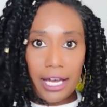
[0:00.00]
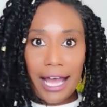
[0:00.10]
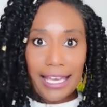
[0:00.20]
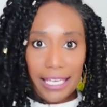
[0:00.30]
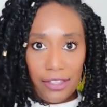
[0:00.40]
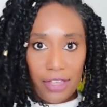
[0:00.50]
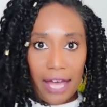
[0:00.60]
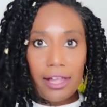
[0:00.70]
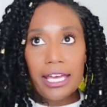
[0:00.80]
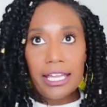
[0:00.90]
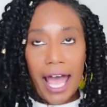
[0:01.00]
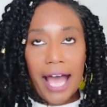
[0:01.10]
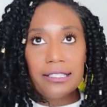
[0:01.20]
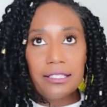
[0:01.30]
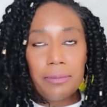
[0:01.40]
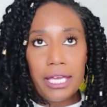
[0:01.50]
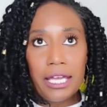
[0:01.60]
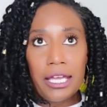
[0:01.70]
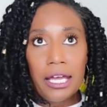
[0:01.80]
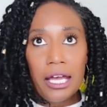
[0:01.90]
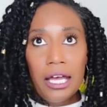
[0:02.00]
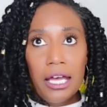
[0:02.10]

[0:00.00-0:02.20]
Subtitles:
like I get that. Like it has to be,